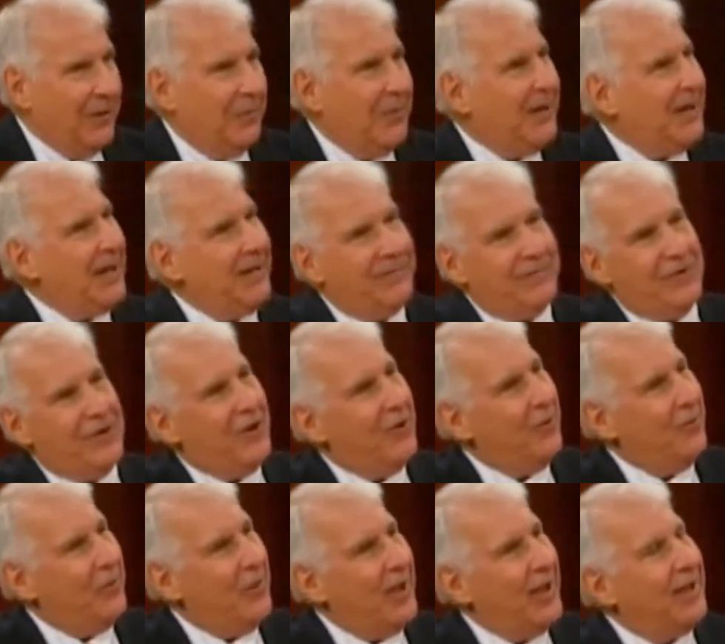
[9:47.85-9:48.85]
We'd have
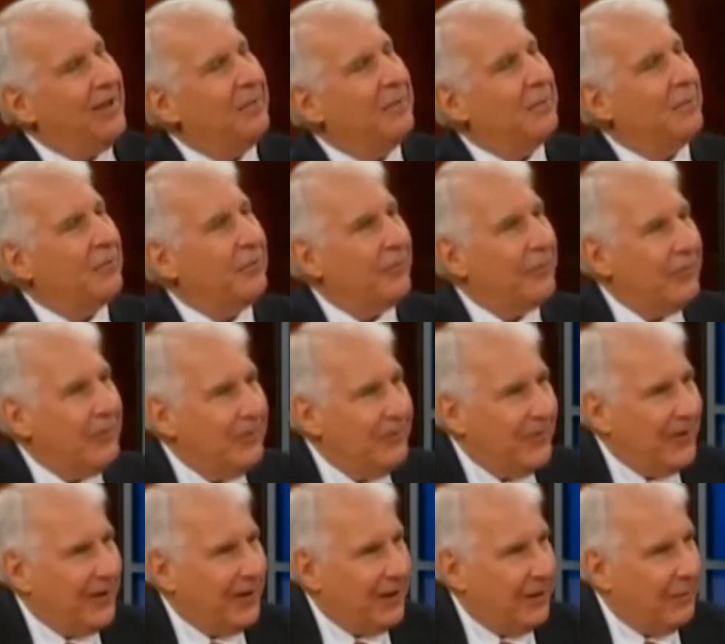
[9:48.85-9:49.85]
no way of
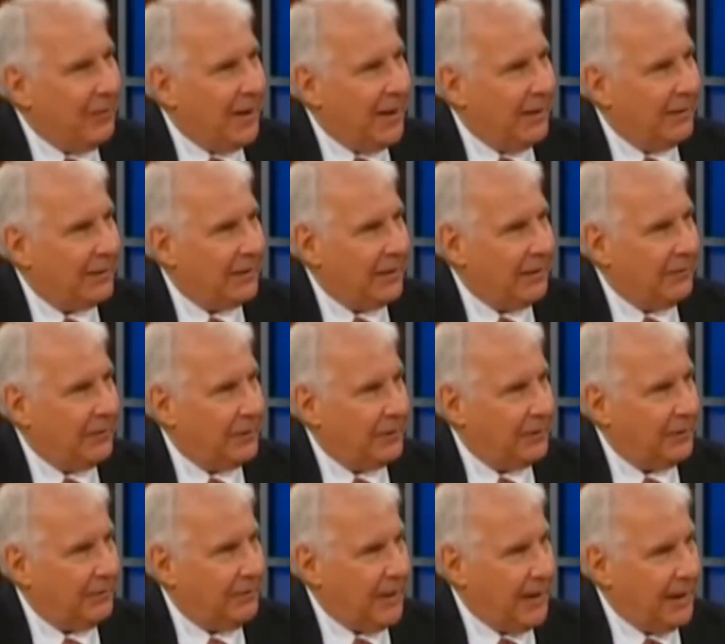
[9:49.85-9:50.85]
proving a
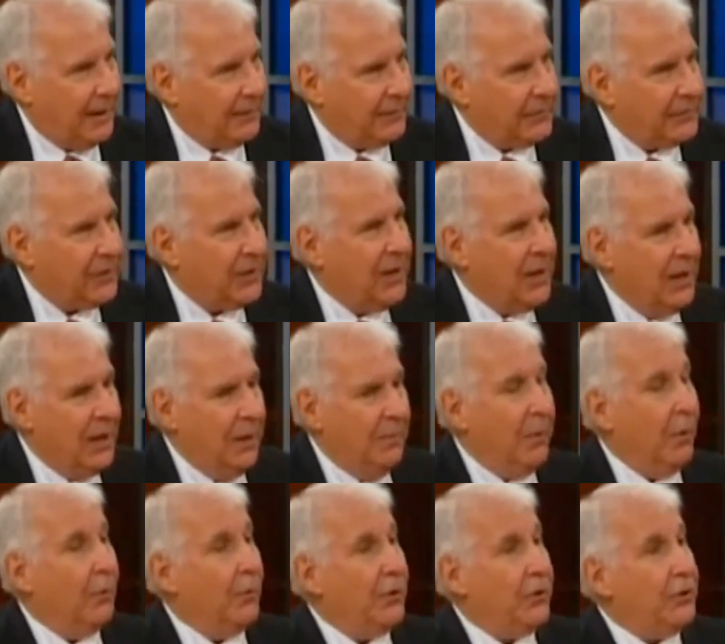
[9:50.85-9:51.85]
biochemical imbalance,
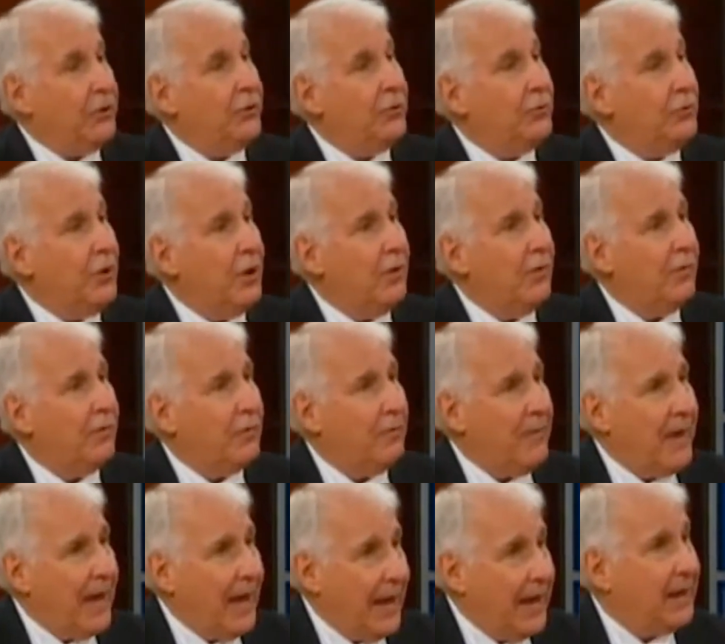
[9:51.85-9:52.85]
but we do know
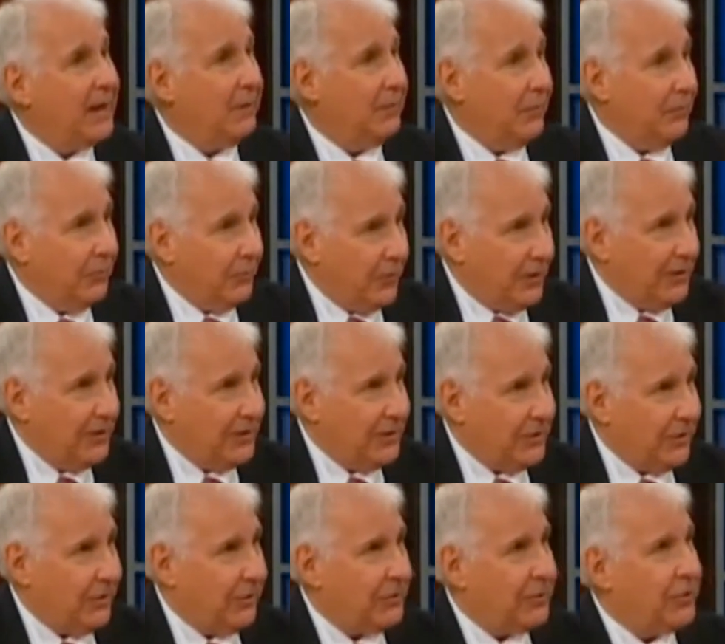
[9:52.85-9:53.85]
from animal
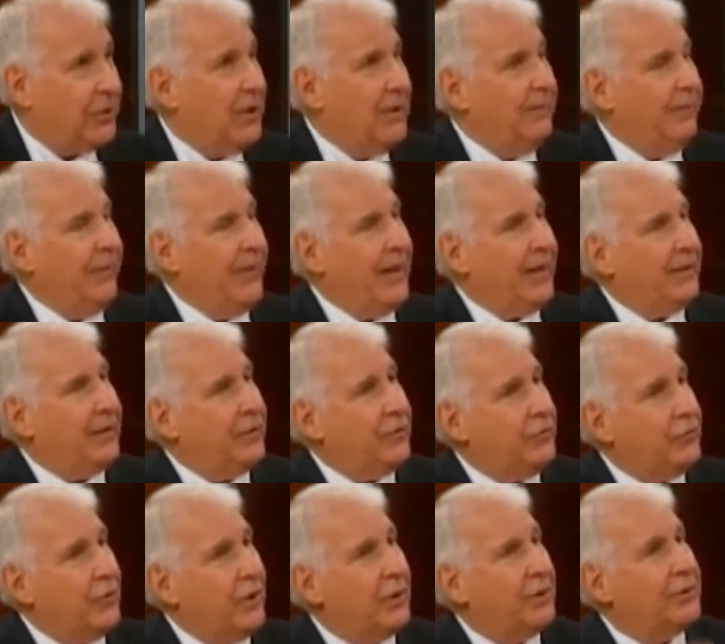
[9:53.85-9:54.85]
research that the
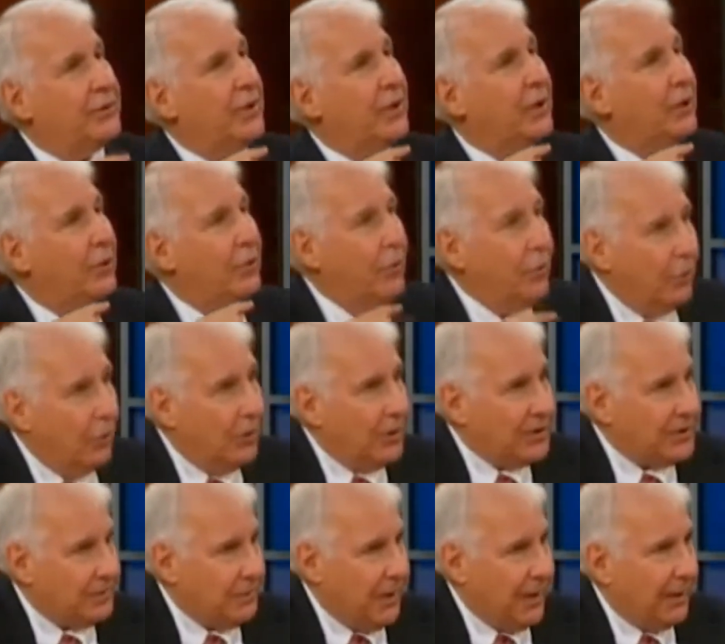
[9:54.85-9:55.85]
drugs
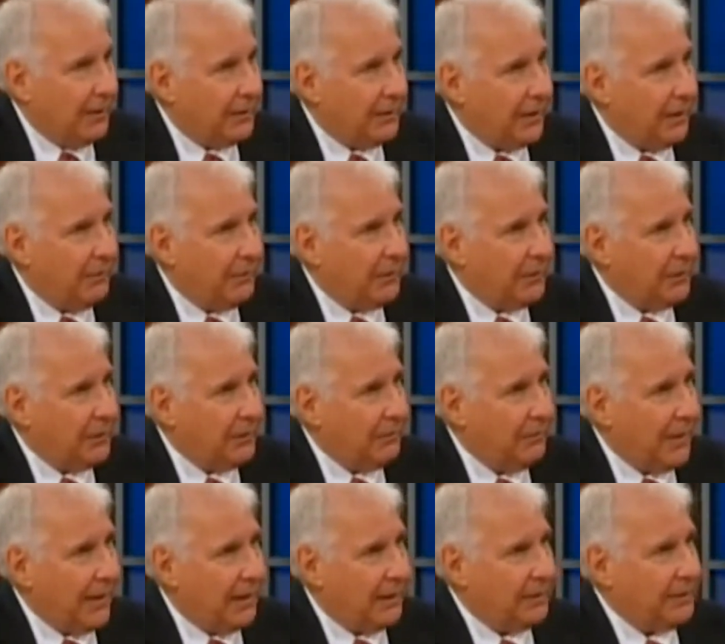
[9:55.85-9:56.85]
cause biochemical
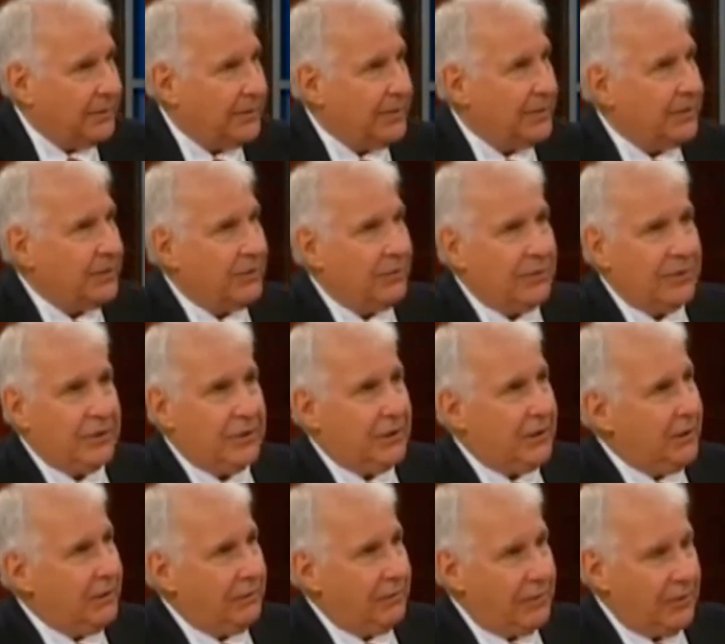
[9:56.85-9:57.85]
imbalances. So it's
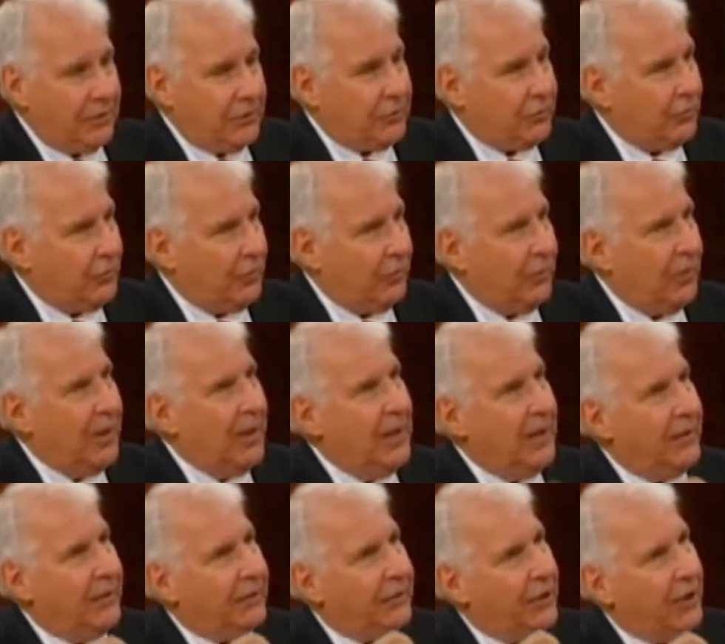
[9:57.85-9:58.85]
literally true
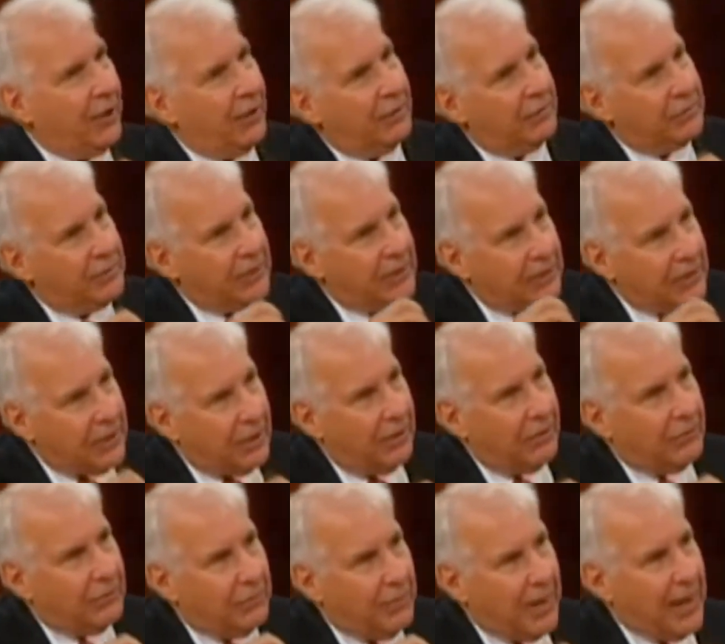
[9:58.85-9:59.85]
that the only
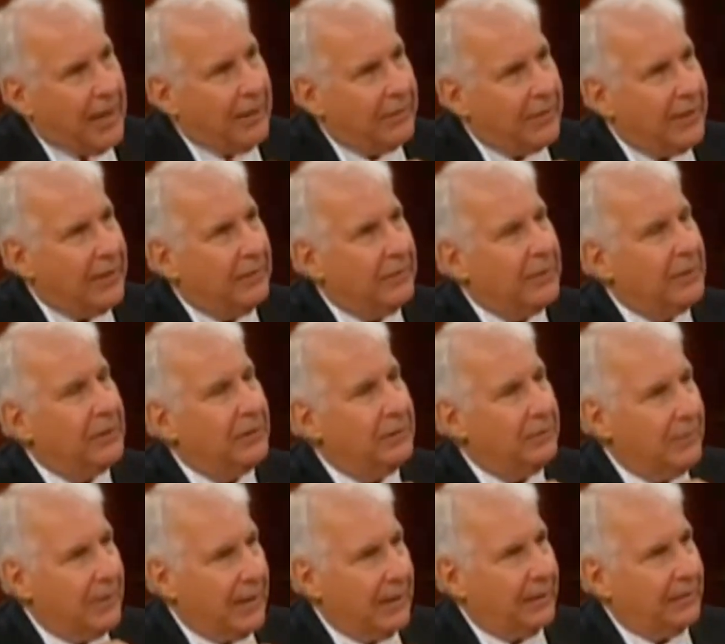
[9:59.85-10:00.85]
known biochemical
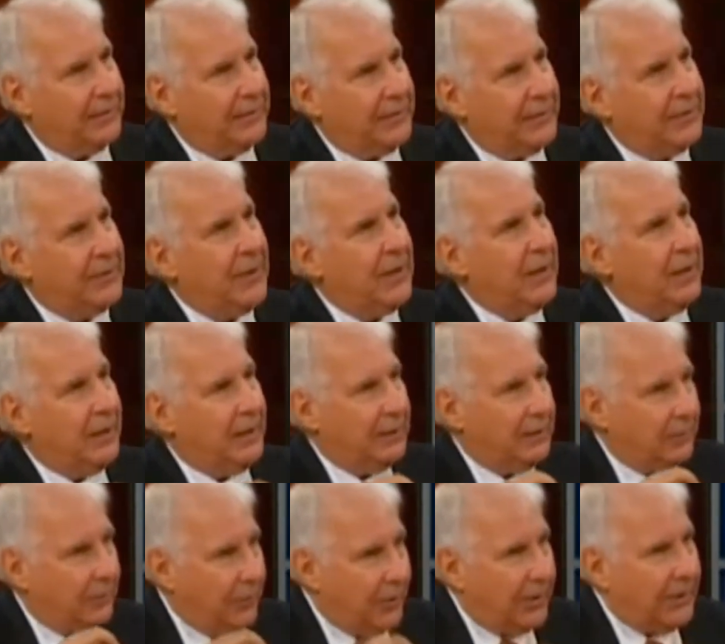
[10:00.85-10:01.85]
imbalances in
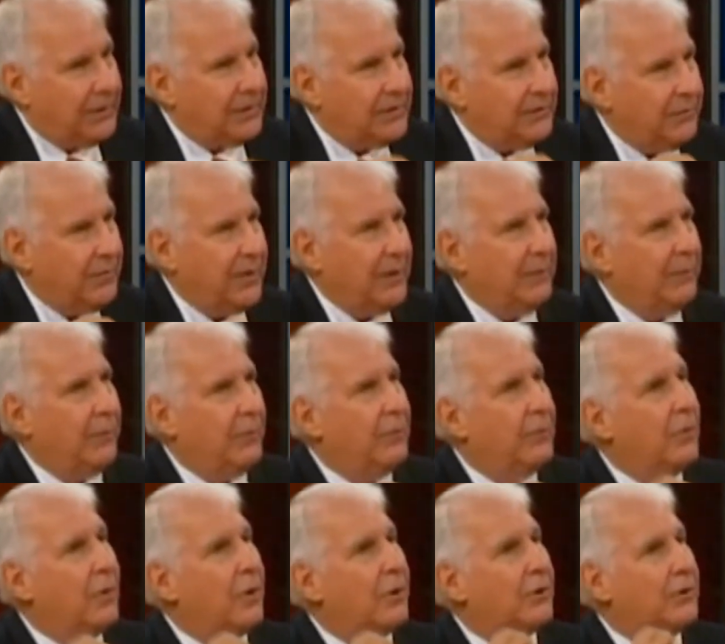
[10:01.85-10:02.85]
the brains of people
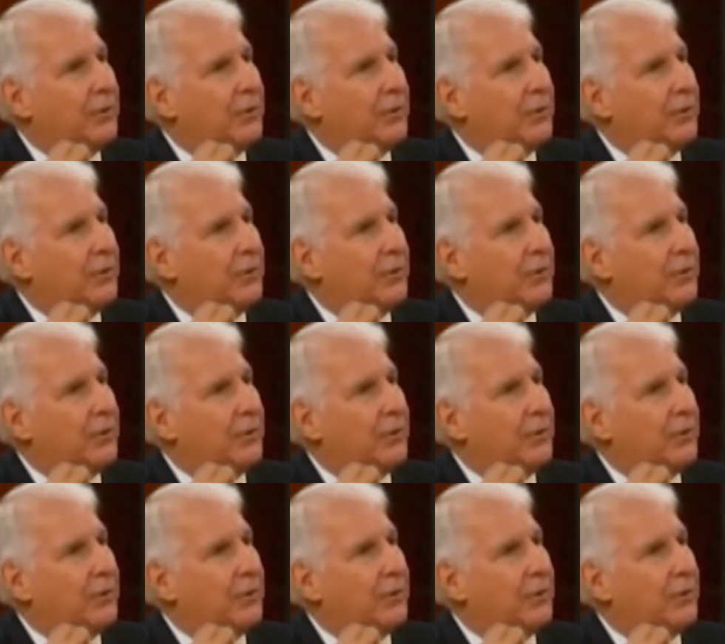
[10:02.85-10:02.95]
who are